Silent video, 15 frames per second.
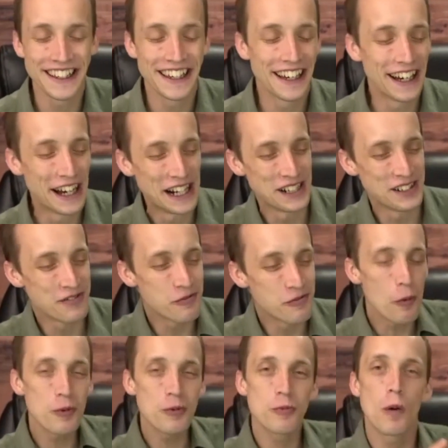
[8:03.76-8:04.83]
uh,
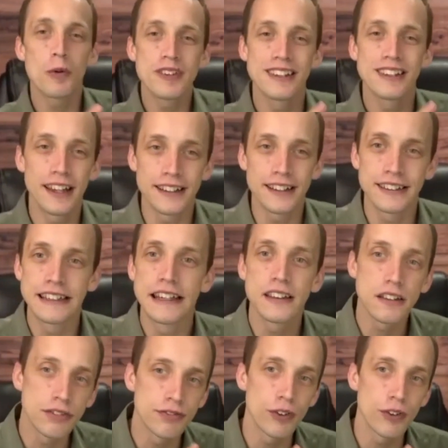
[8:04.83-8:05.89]
what what was it like to get
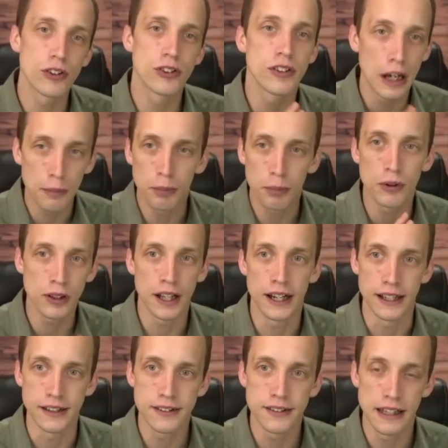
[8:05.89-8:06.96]
the first couple
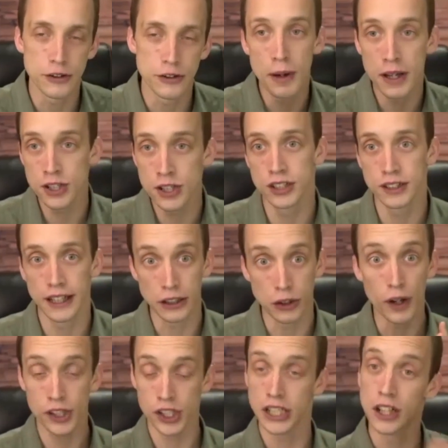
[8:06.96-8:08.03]
clients? Now you mentioned like
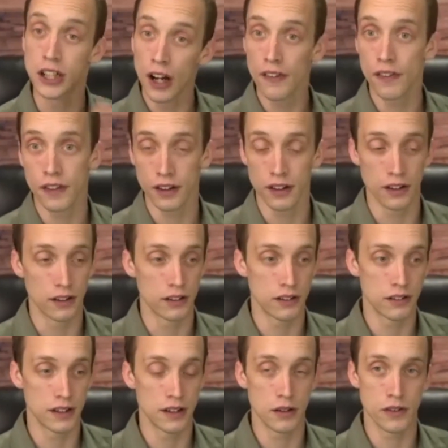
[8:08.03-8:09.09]
you actually got the
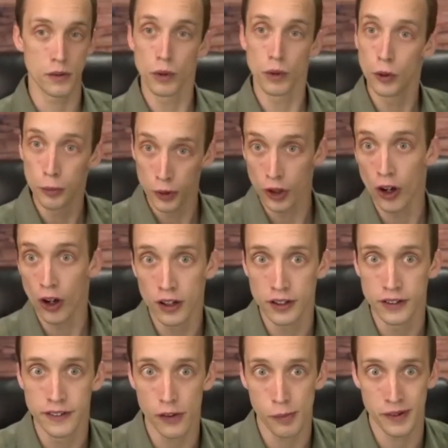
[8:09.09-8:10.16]
the the one who put
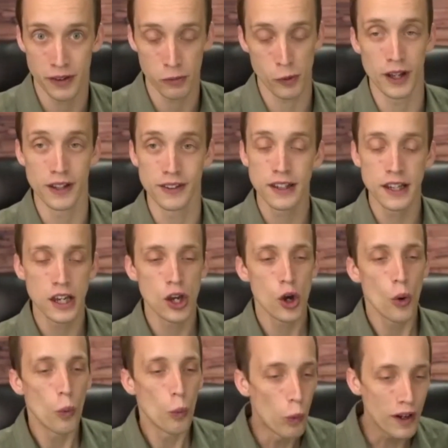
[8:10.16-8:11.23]
on South by Southwest.
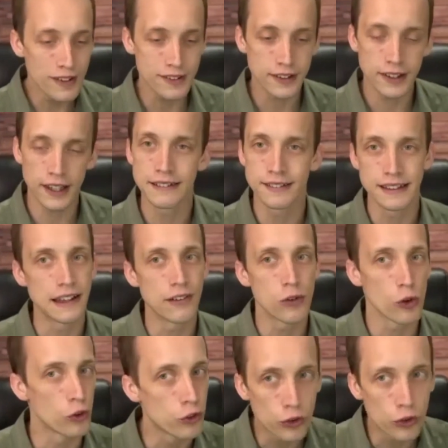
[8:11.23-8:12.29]
What is it like to get
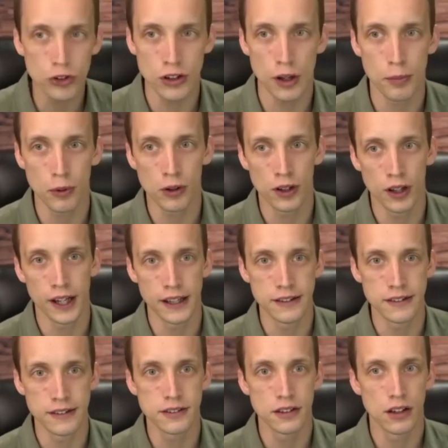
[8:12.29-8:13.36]
those first couple
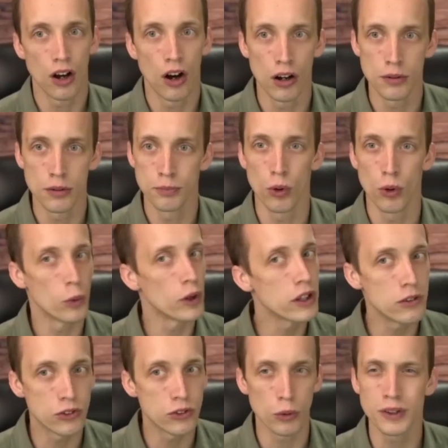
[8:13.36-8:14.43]
clients on board? What do
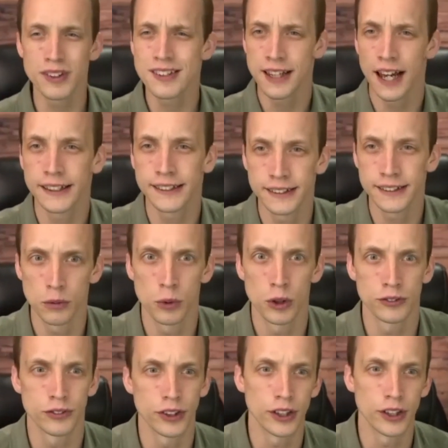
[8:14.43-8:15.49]
you do? What's a tactic that
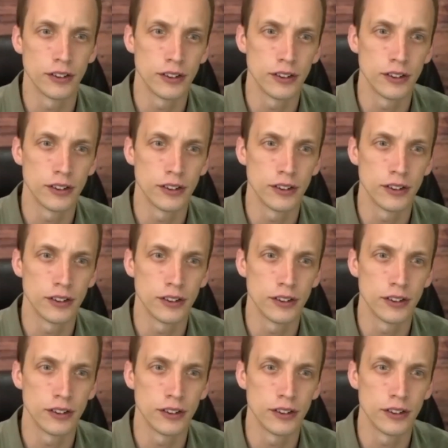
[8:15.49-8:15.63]
worked for you?